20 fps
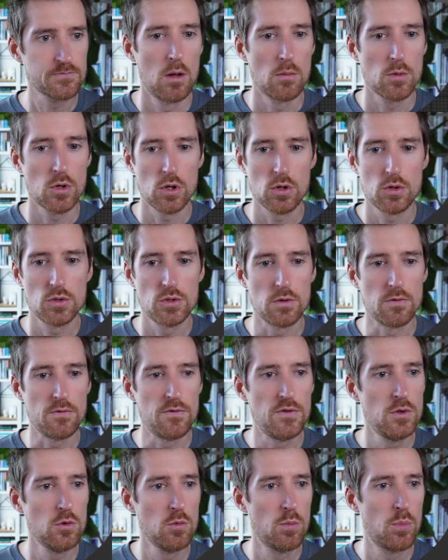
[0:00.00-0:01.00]
I'm gonna go to the
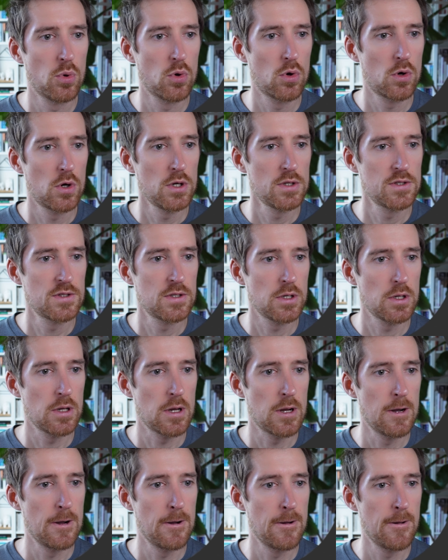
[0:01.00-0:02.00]
viewport,
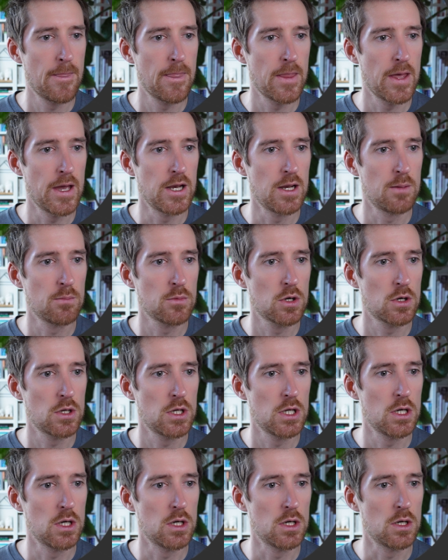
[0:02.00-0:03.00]
and I'm
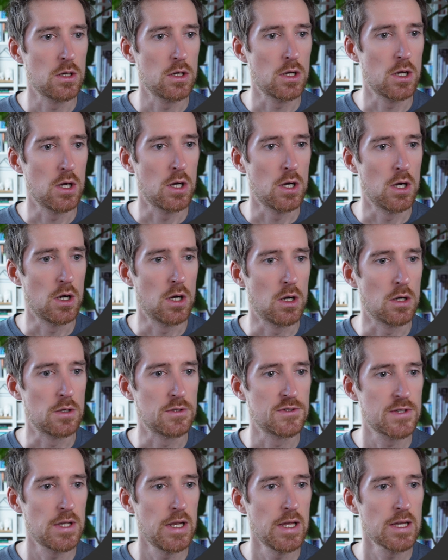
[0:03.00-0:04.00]
gonna
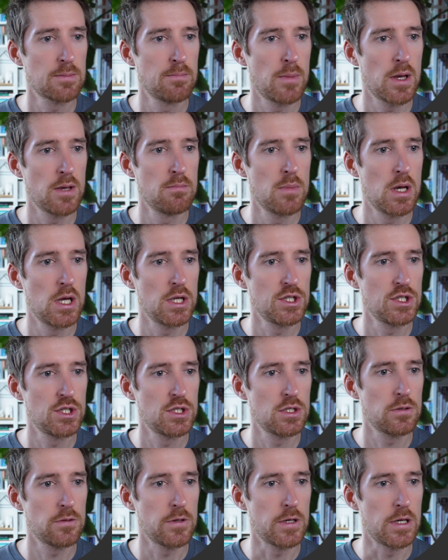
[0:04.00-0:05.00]
select my
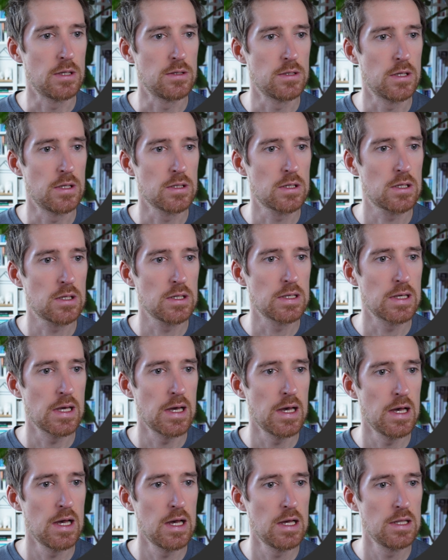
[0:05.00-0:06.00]
mesh and then click
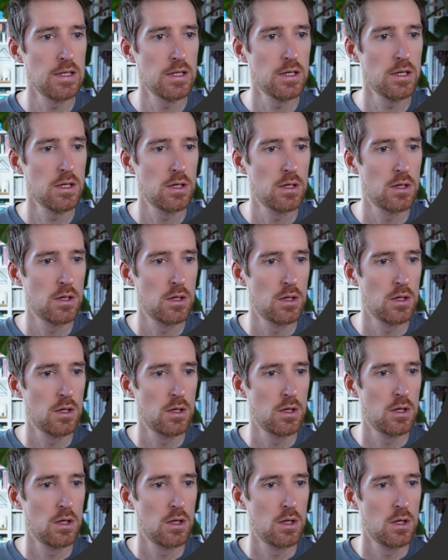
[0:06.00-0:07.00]
add
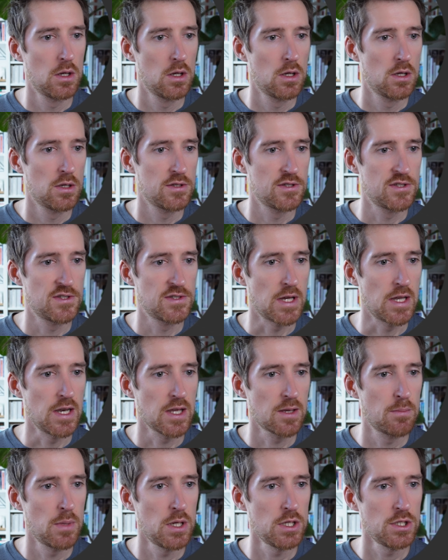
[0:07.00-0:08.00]

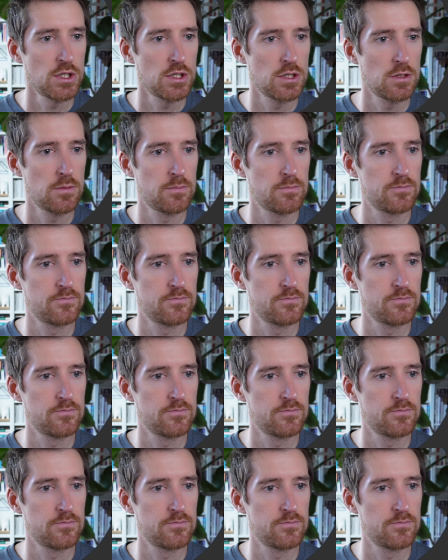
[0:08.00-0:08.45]
static mesh